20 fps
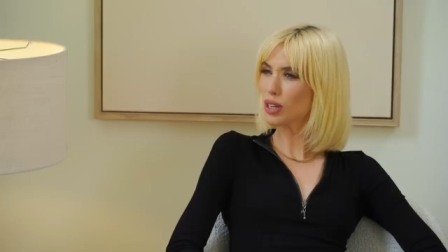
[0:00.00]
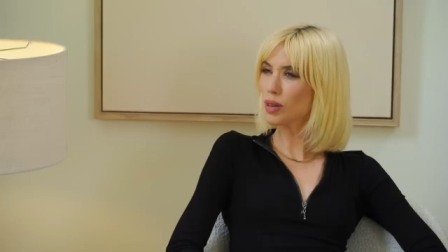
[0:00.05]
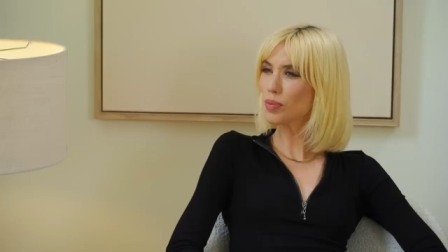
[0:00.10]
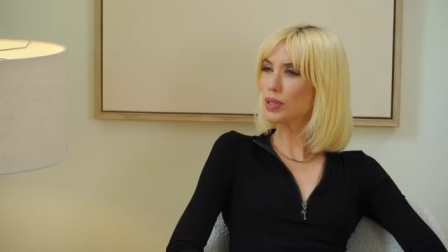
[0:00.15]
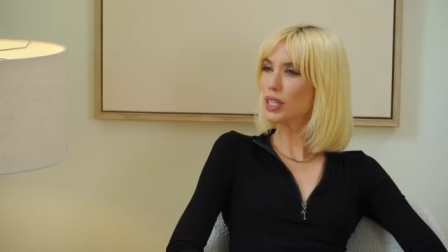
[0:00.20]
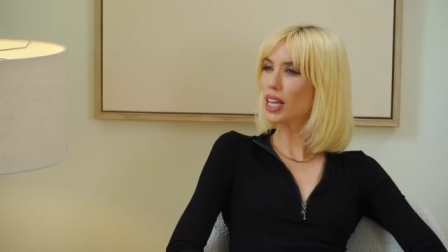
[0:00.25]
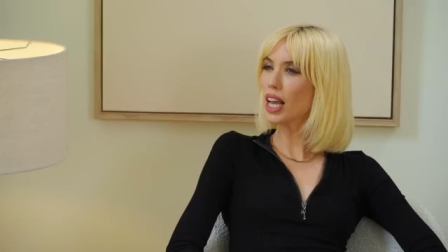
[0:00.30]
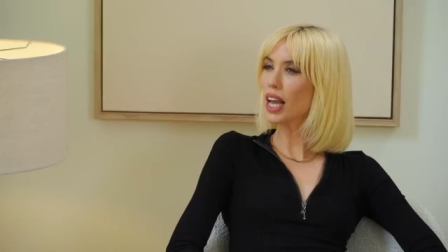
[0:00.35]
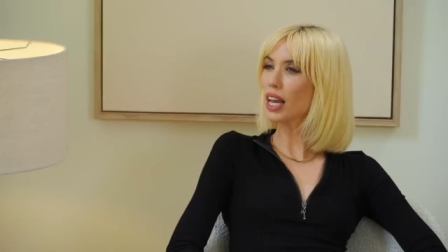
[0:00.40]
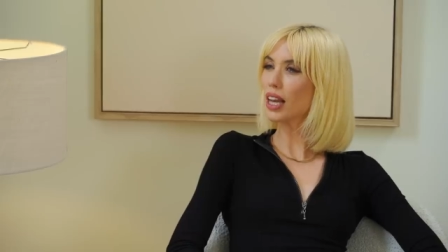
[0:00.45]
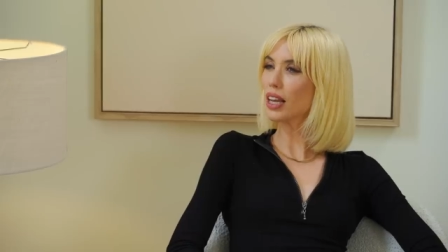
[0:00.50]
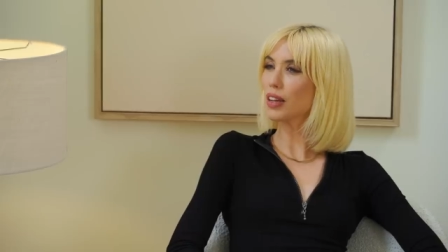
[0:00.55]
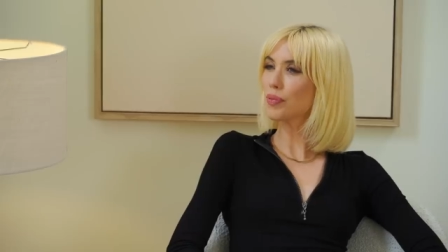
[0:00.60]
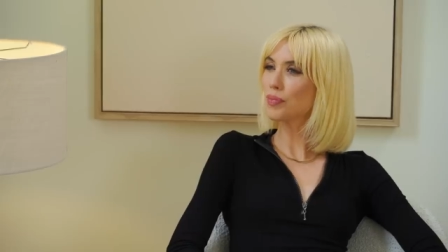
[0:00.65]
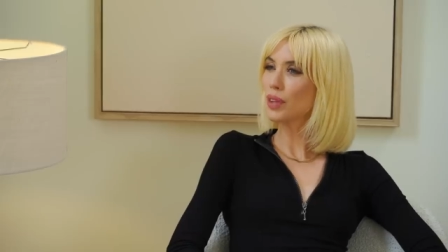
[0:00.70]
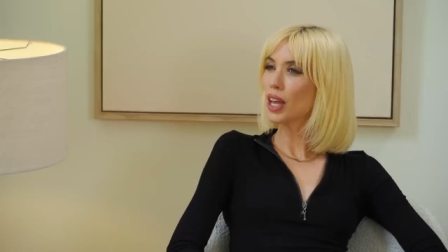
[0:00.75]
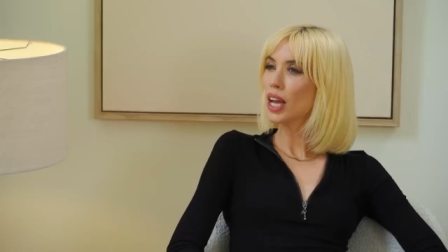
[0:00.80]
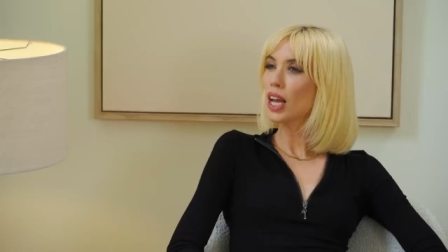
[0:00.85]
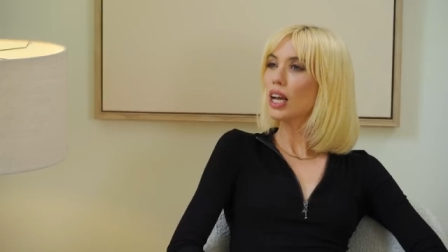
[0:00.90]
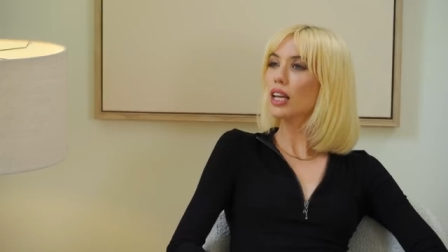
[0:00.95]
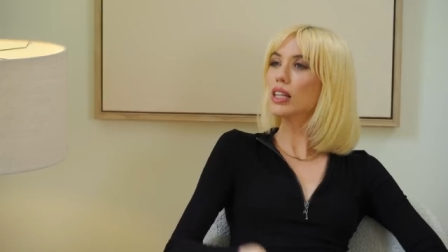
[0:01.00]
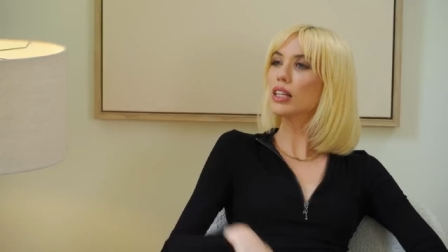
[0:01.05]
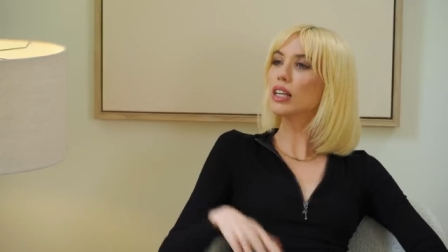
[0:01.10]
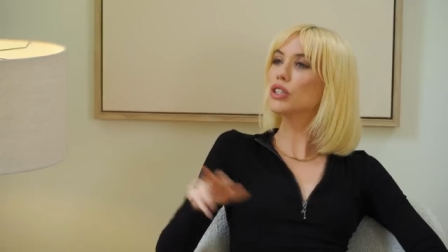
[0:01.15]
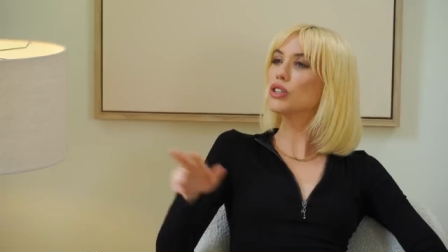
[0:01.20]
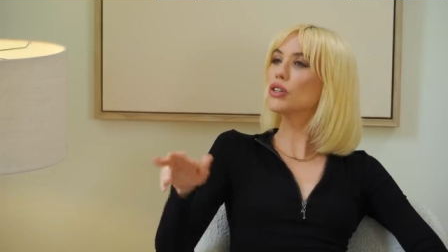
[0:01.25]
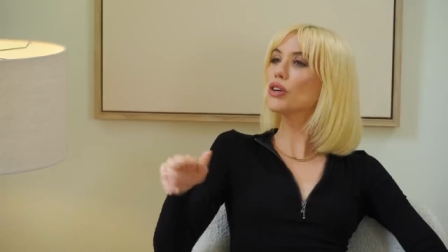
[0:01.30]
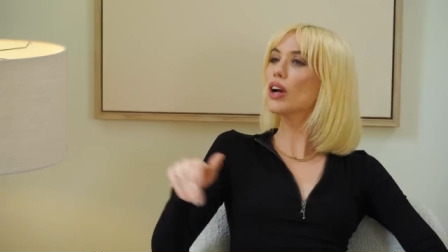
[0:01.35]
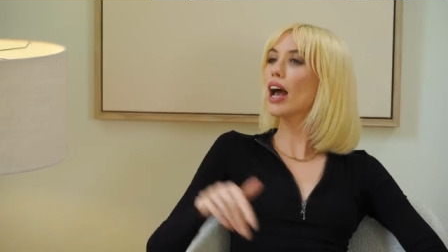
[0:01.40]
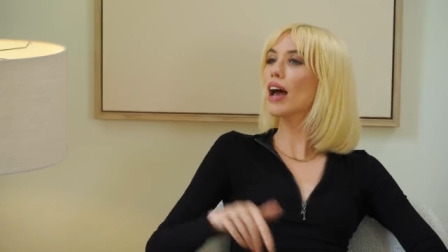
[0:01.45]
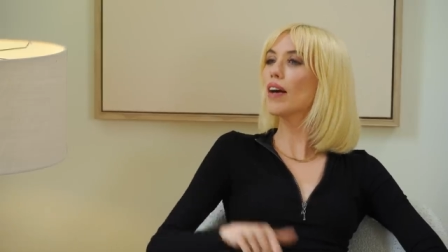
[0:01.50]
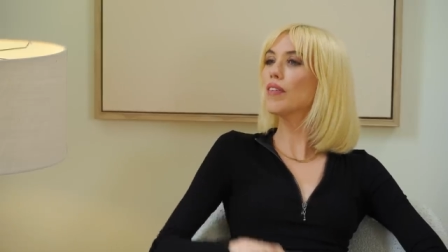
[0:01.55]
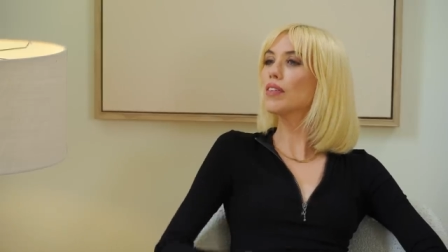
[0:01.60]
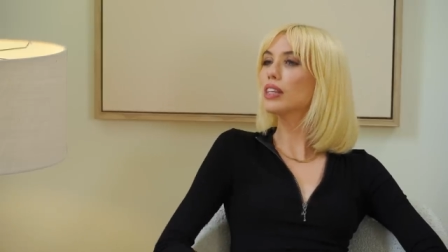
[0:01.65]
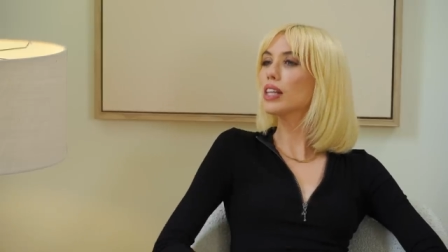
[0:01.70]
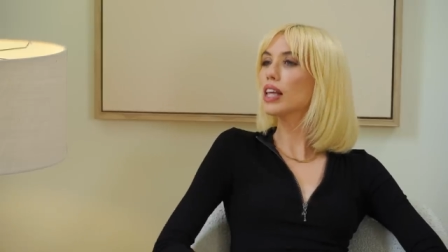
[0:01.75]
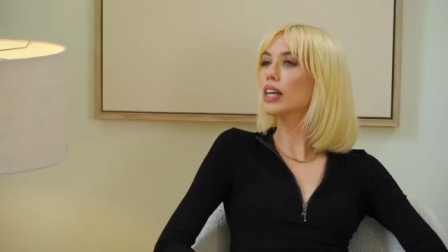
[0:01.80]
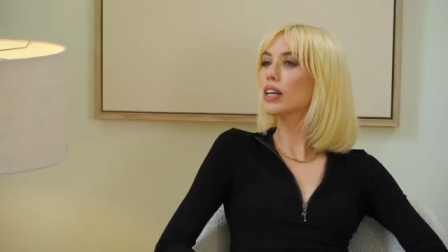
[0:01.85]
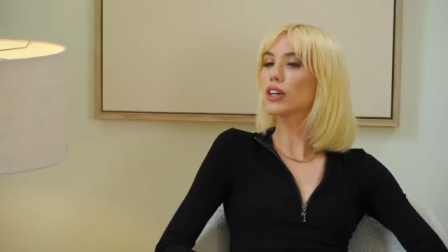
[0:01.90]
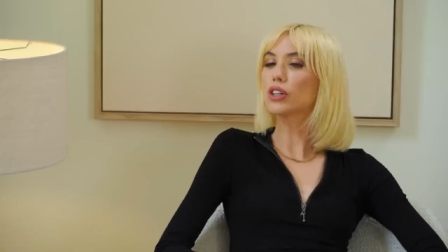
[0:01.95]
what I'm saying. Unless you're
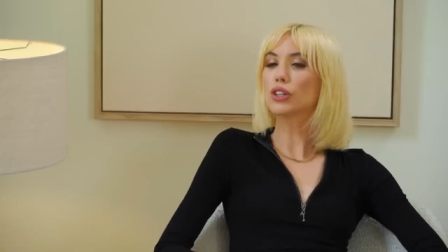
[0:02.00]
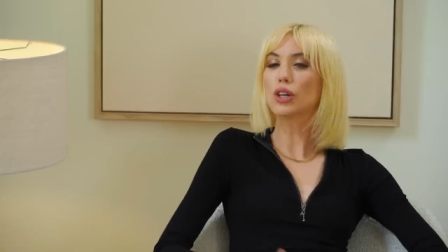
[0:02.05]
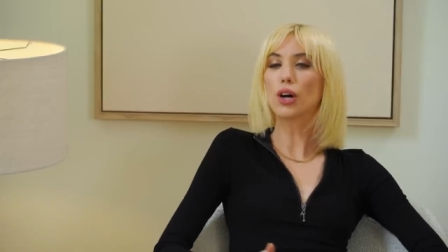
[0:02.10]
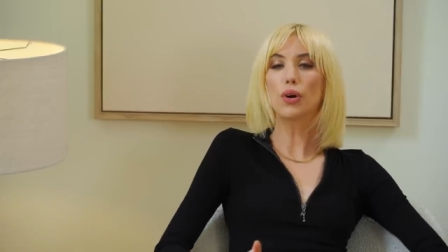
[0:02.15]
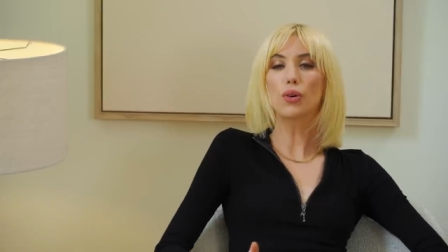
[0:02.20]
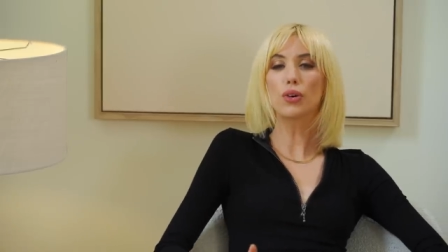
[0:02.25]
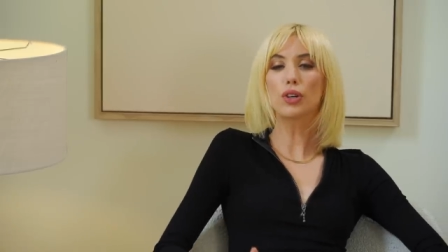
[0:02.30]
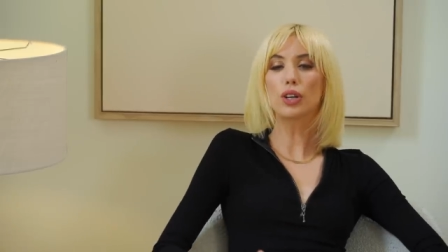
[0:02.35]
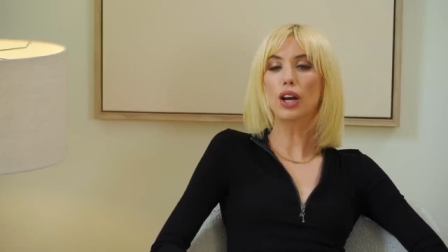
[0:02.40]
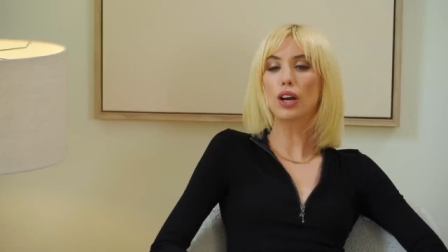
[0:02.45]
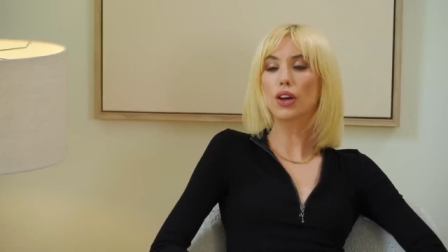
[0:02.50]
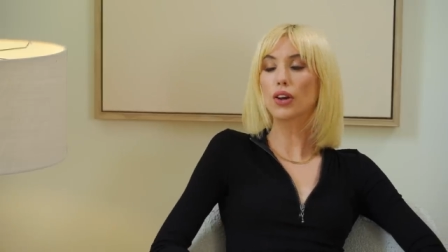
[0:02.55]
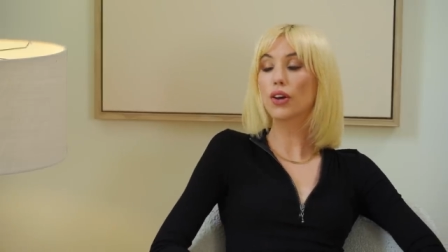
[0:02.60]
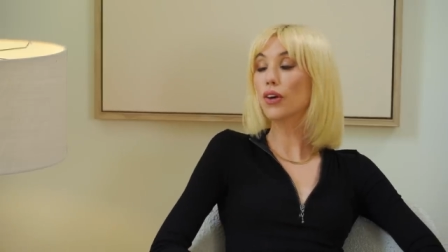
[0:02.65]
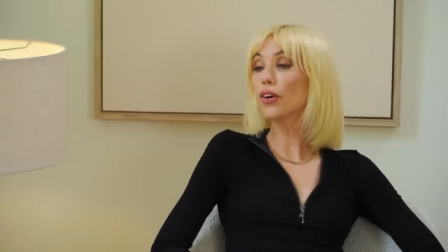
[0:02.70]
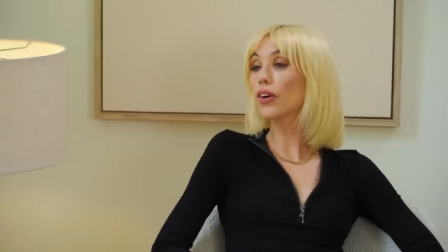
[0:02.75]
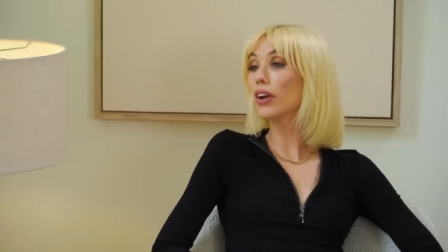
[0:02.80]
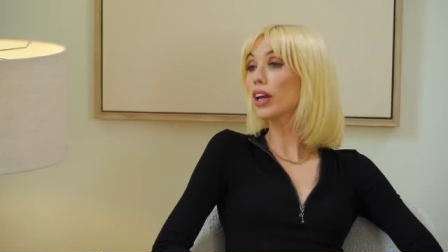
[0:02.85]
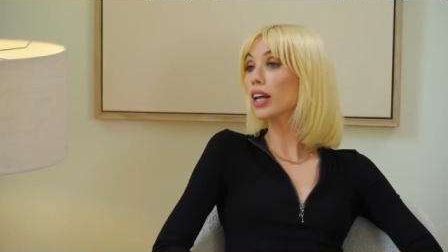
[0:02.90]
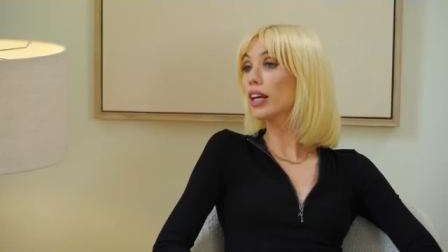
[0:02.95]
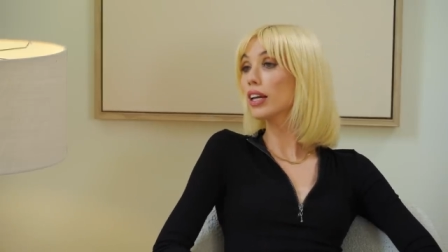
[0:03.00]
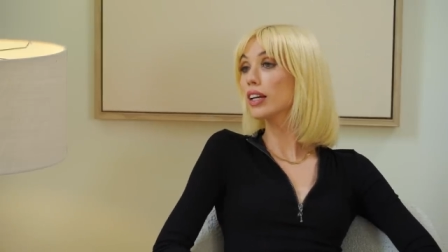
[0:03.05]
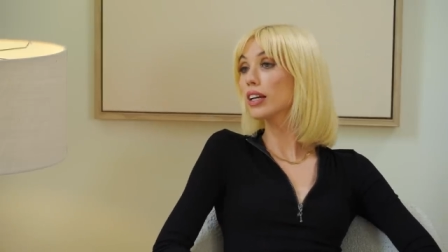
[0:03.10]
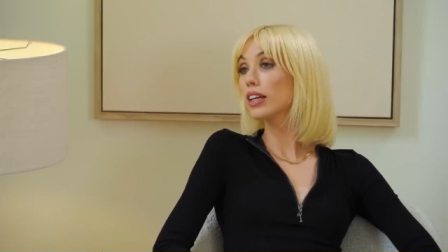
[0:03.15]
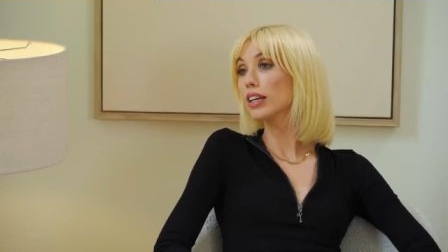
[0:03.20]
having like a coconut curry,